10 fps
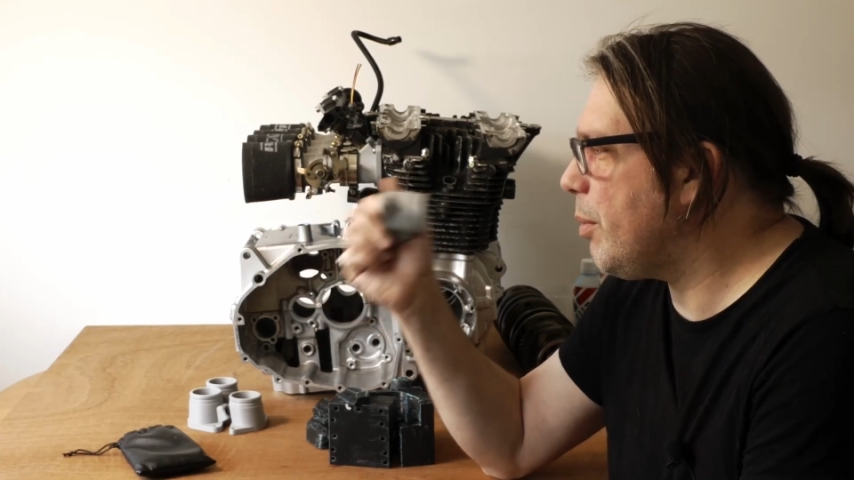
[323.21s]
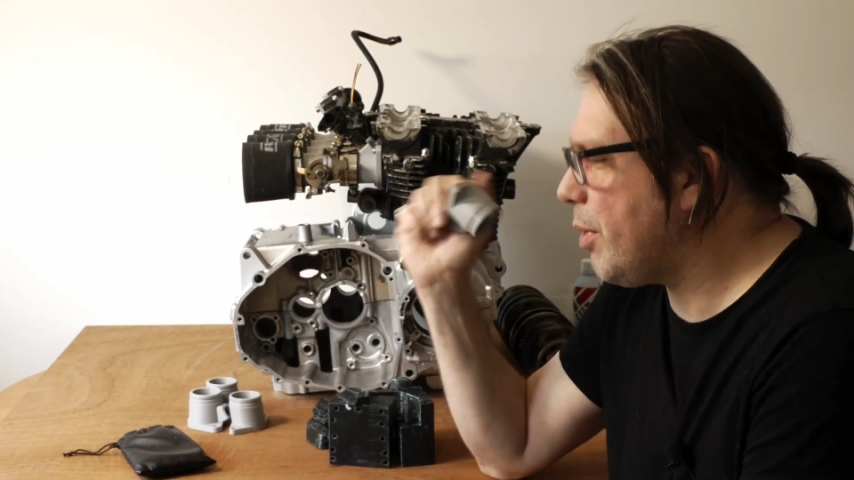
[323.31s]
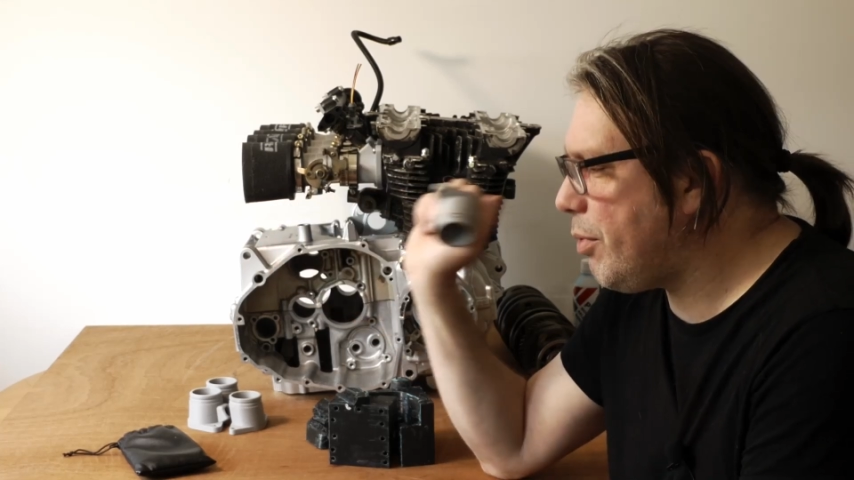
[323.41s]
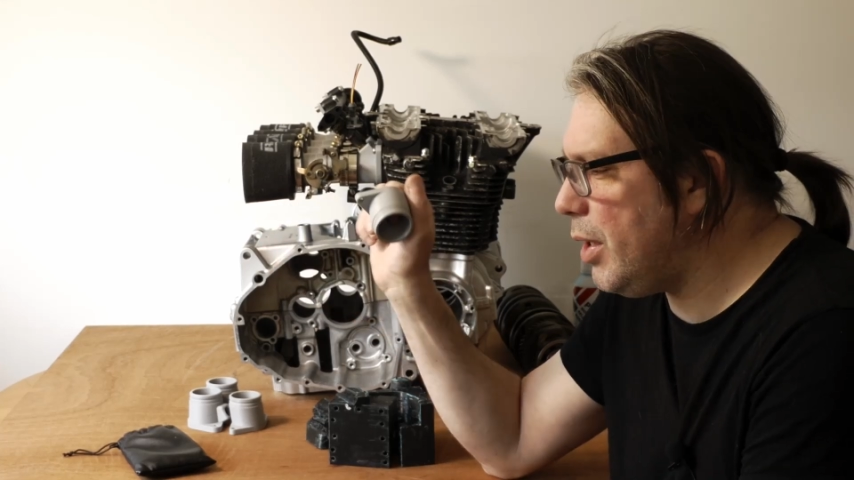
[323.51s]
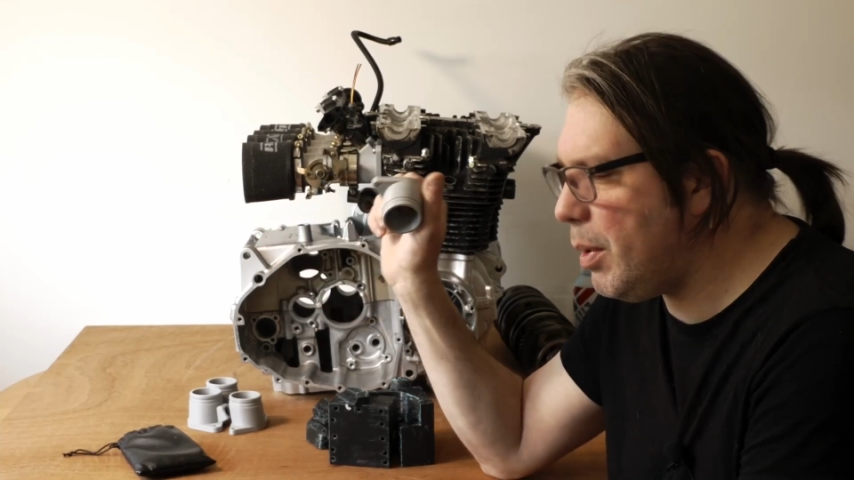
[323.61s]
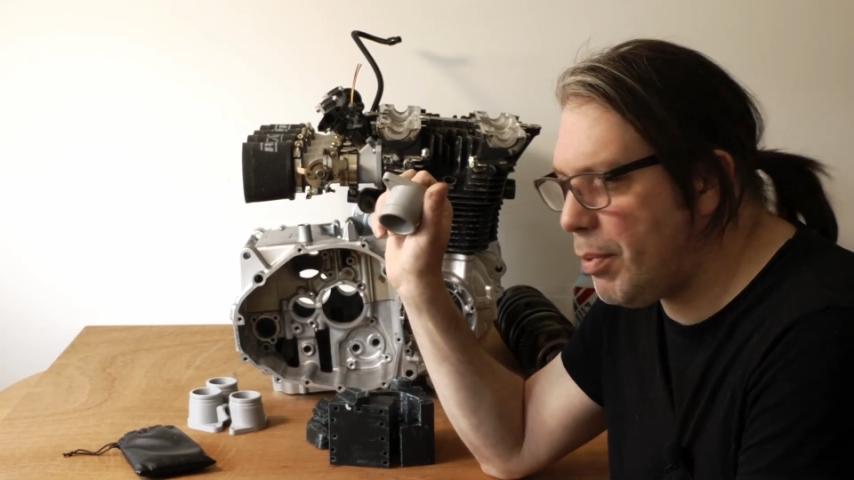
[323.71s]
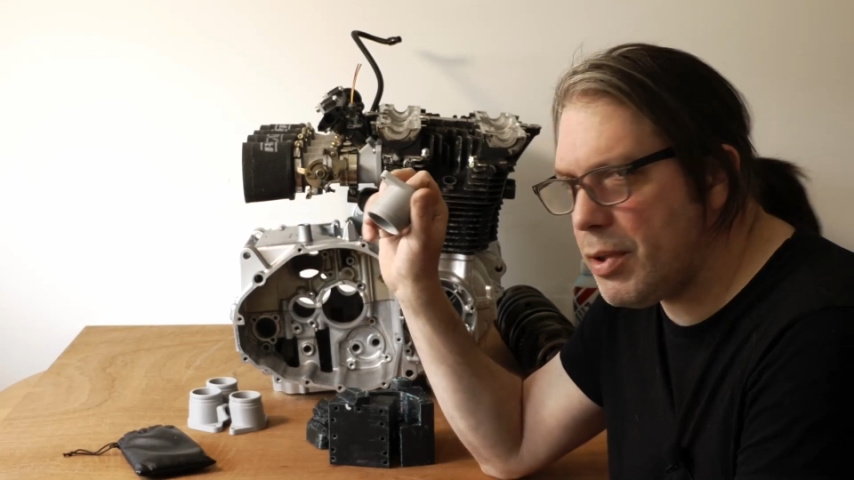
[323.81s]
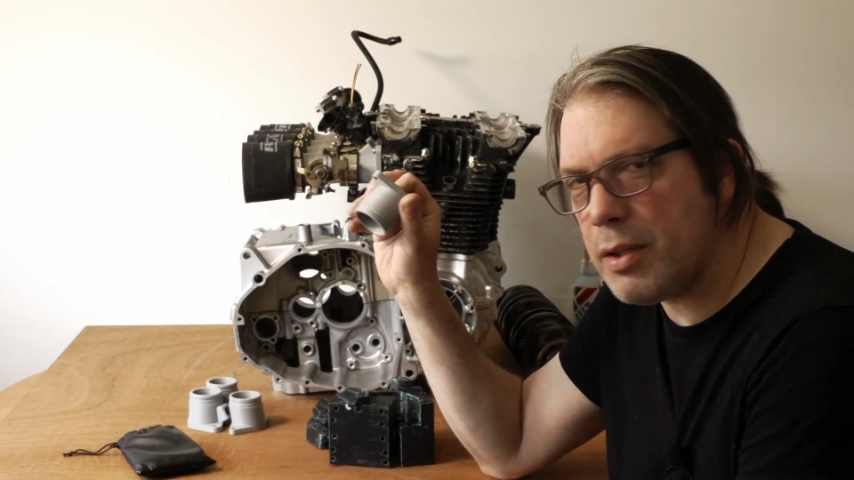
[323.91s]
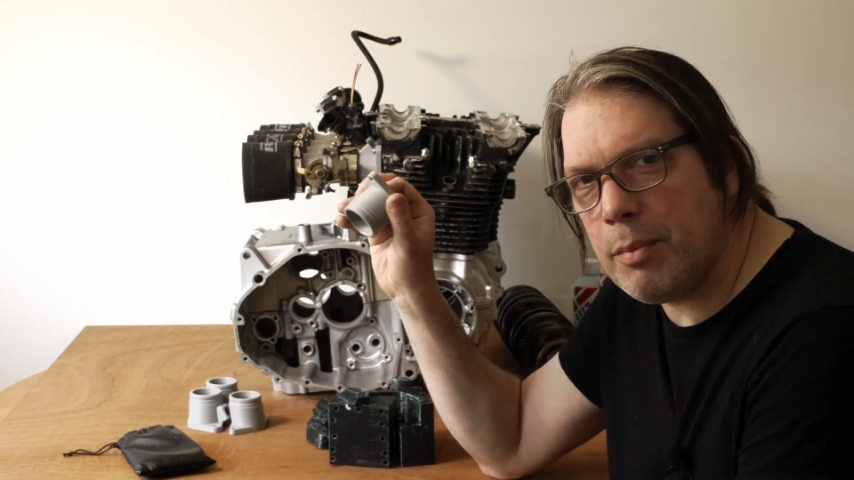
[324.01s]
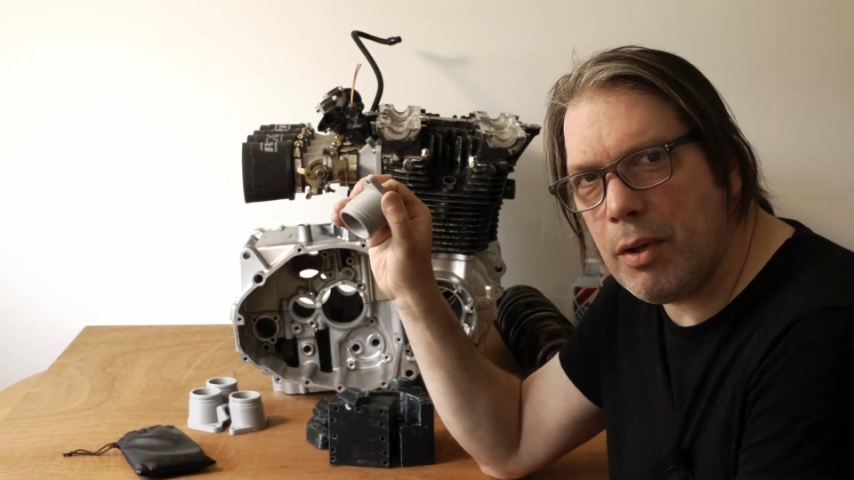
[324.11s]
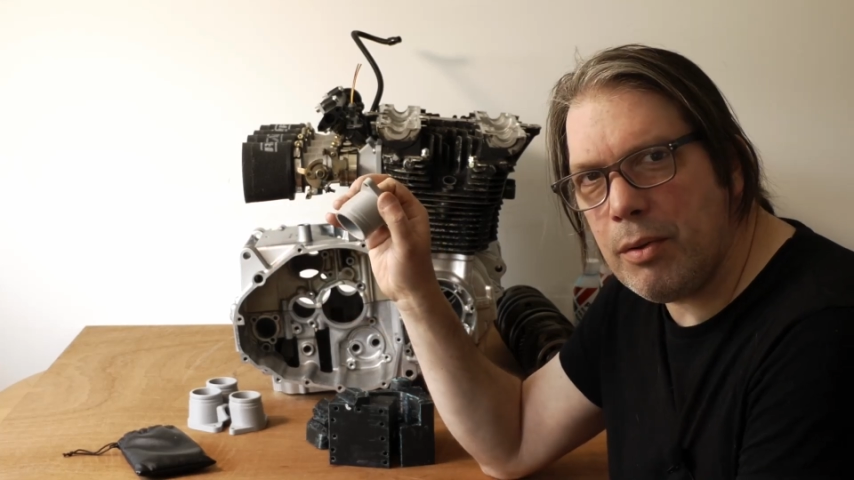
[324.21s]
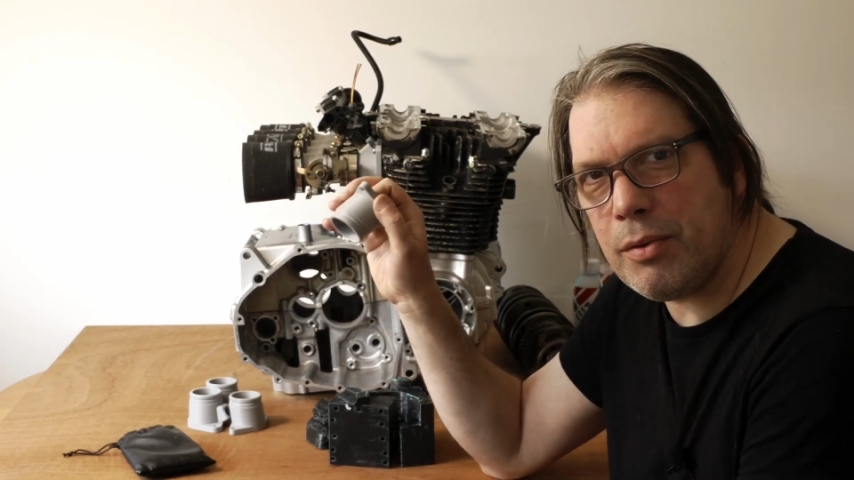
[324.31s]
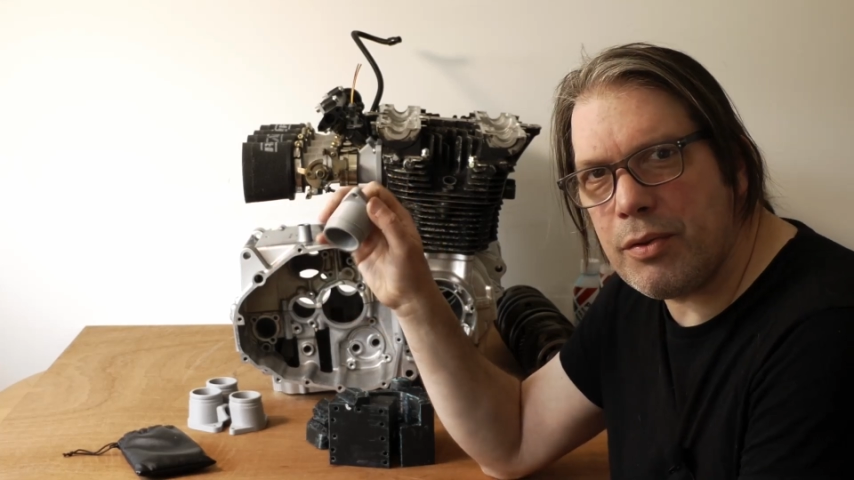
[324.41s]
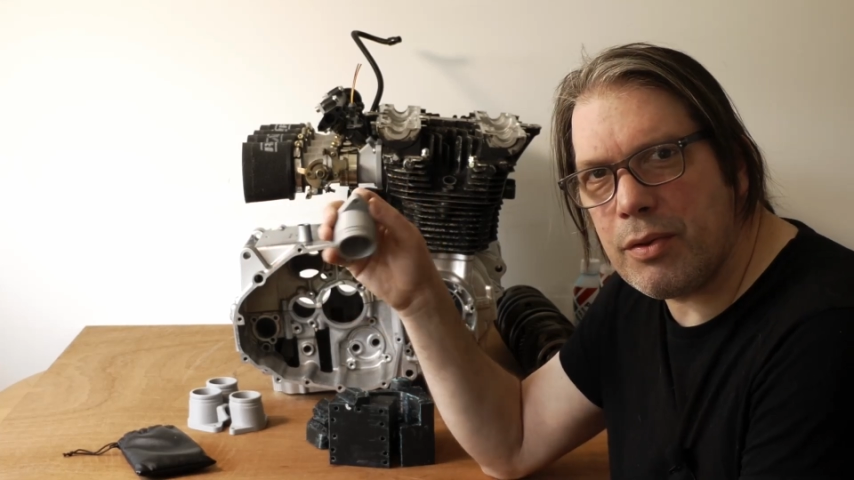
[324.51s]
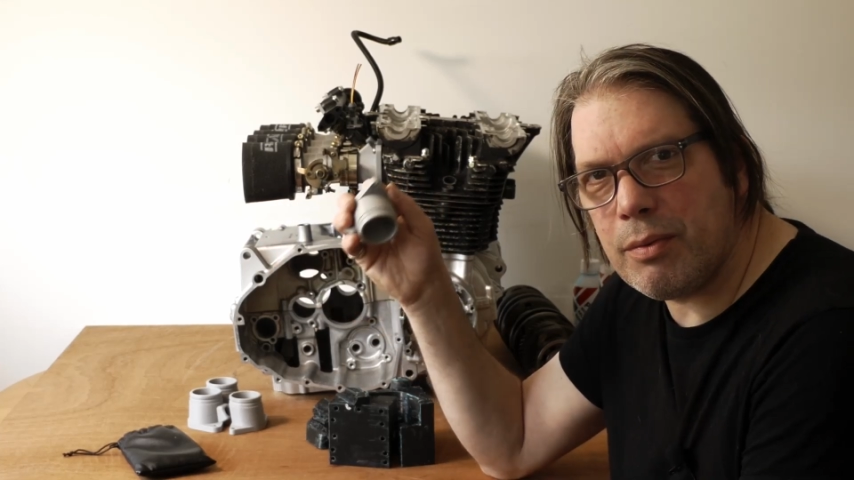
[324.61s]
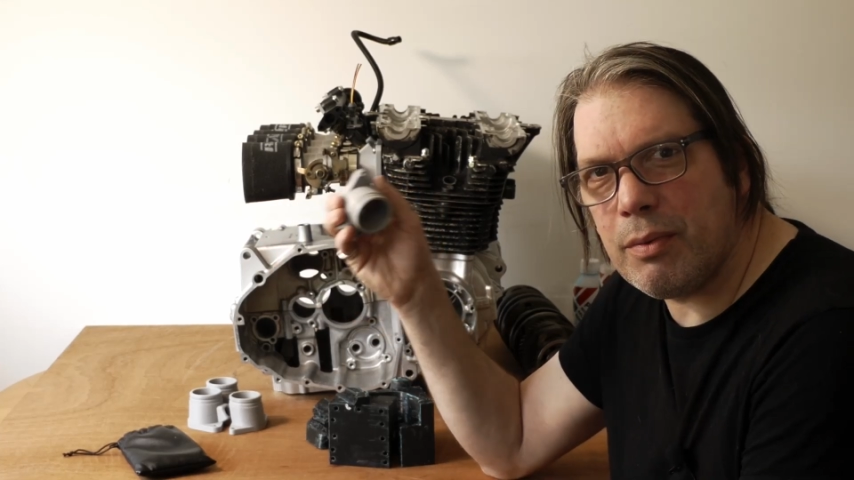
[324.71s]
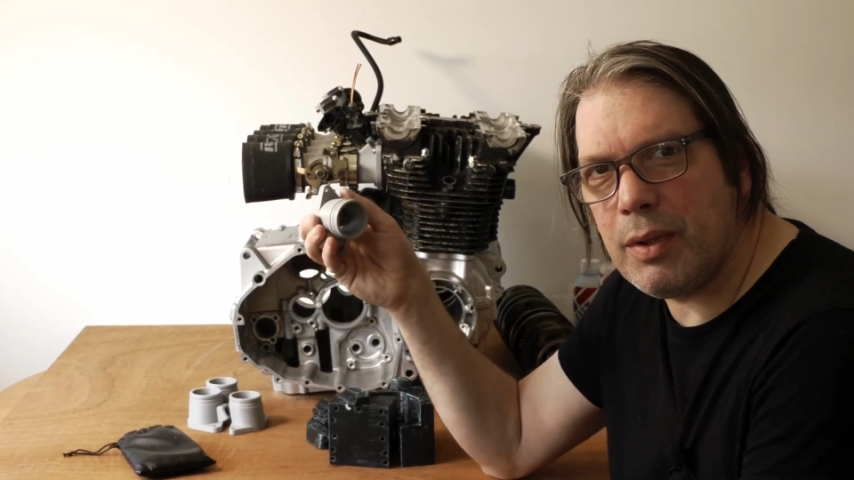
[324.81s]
with 3D printed molds,